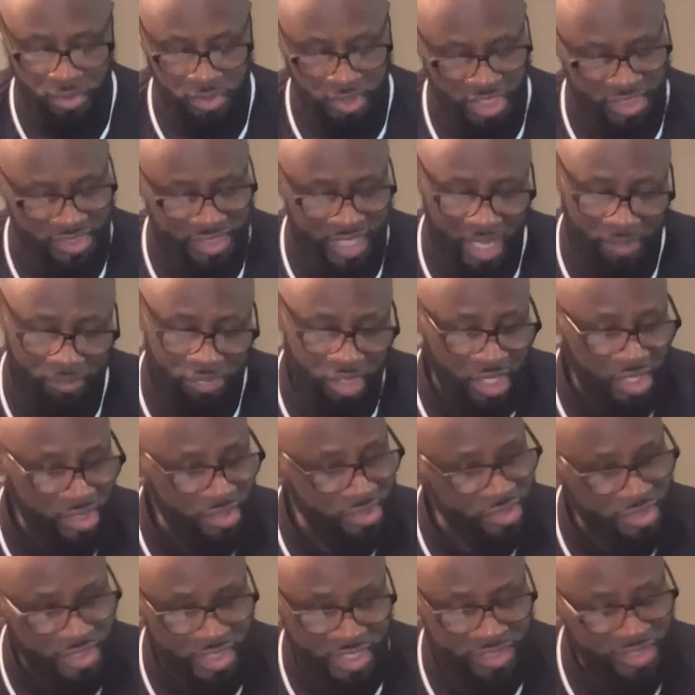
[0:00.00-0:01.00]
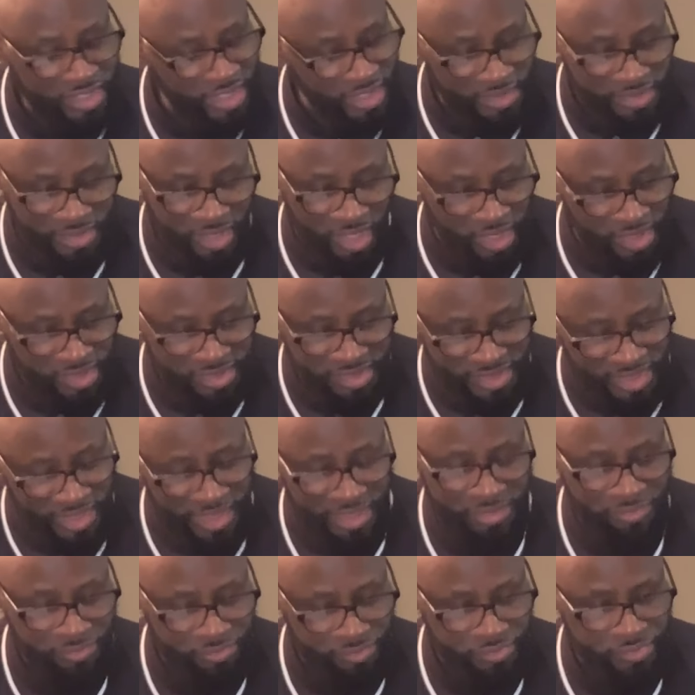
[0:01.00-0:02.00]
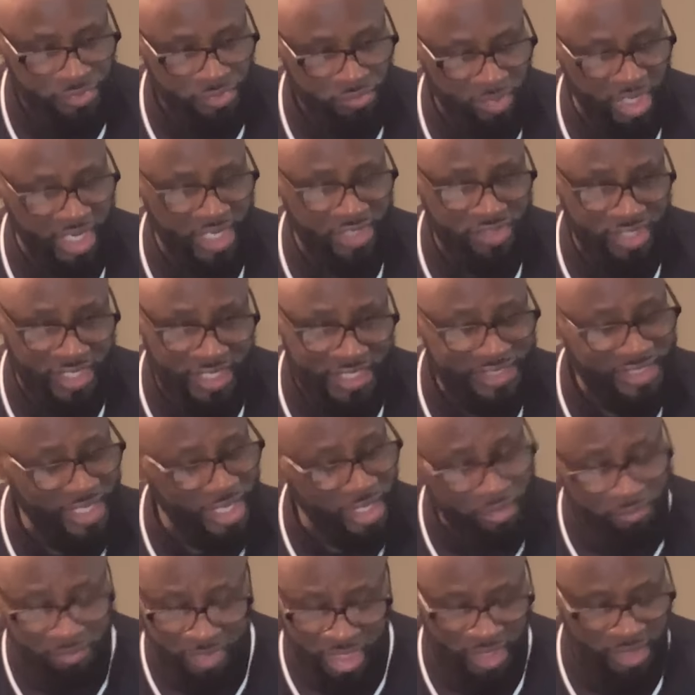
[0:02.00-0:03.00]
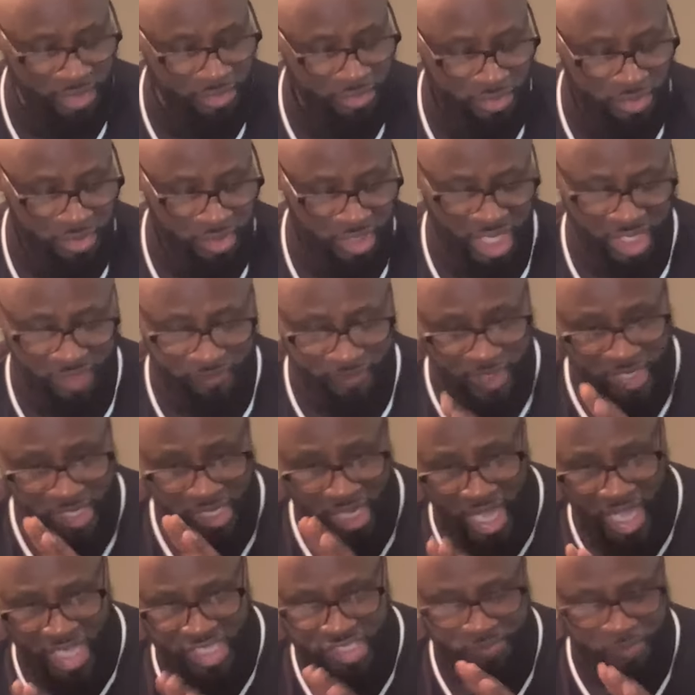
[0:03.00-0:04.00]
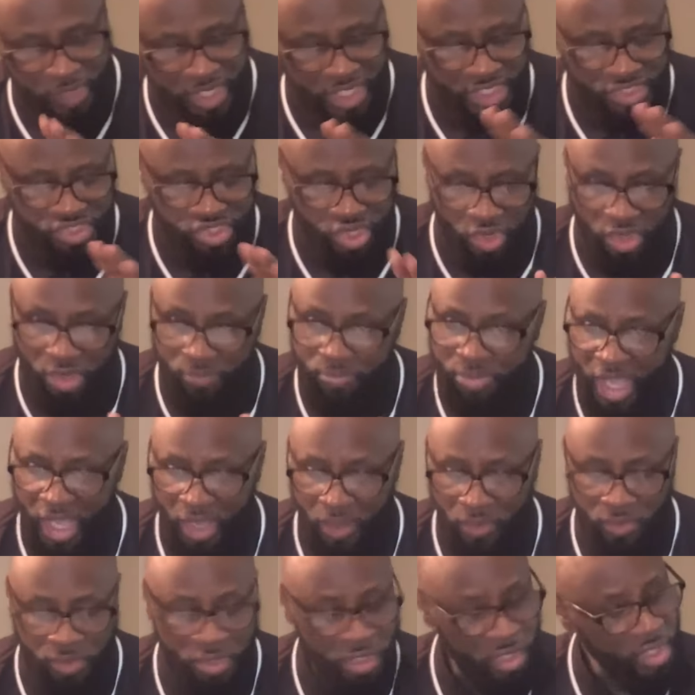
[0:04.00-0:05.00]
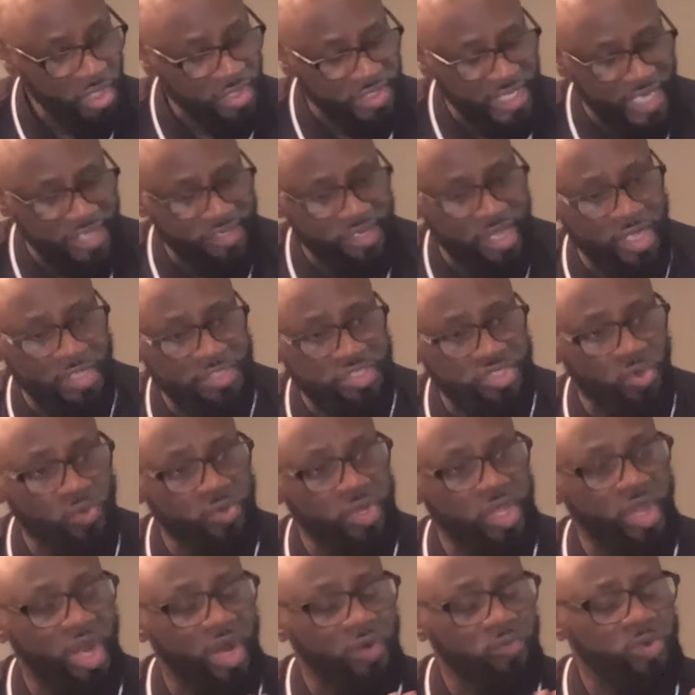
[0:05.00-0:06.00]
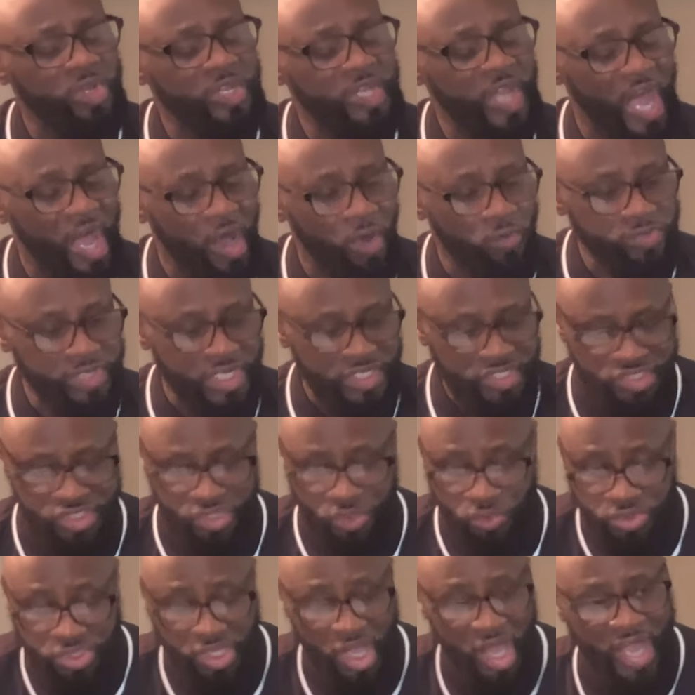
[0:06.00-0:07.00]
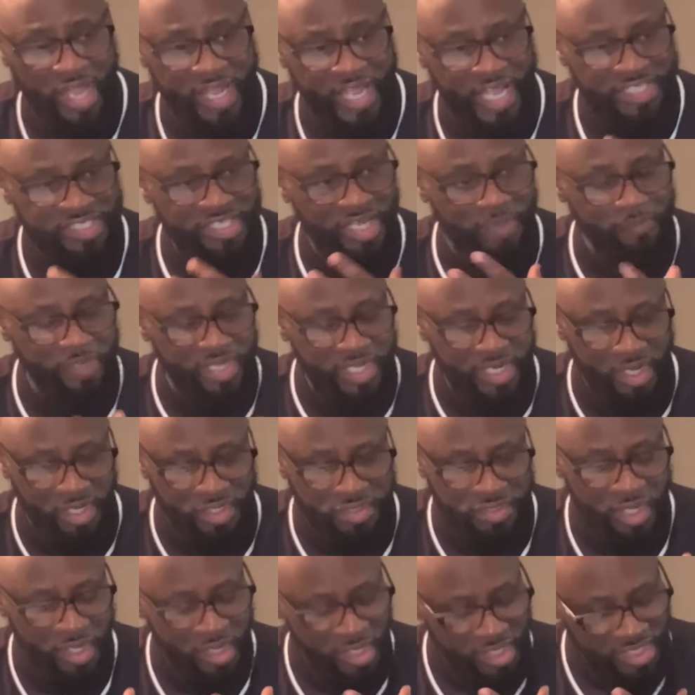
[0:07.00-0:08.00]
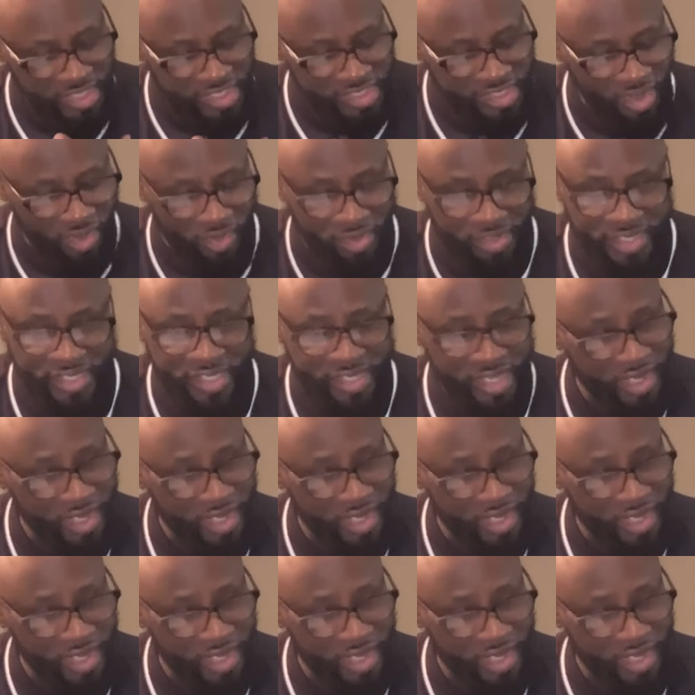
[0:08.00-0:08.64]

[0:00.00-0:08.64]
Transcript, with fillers: It's not being clearly thing, uh, seen by the things that are made. It's with God's speed, eternal power, that they so they are without excuse. God got something in us that's called a